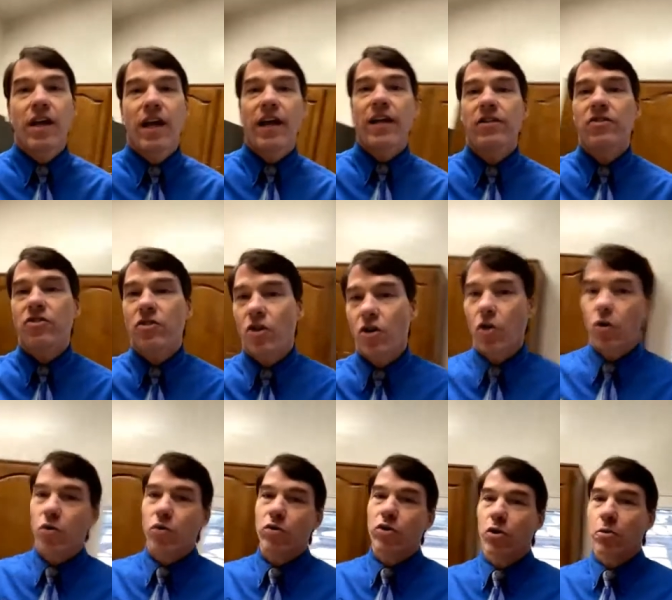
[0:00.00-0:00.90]
And
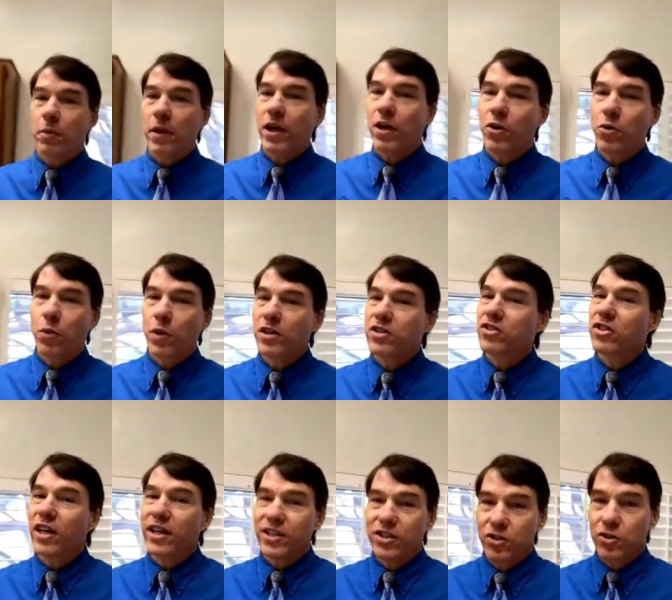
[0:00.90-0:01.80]
so no matter what
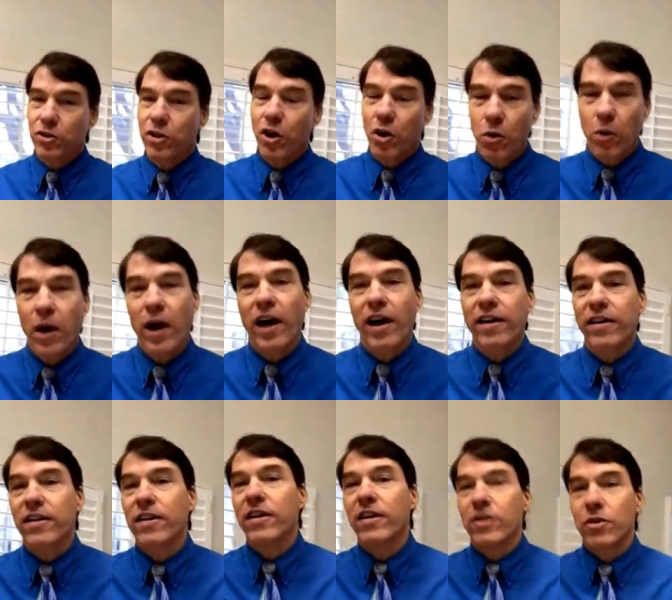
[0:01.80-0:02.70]
site you go on,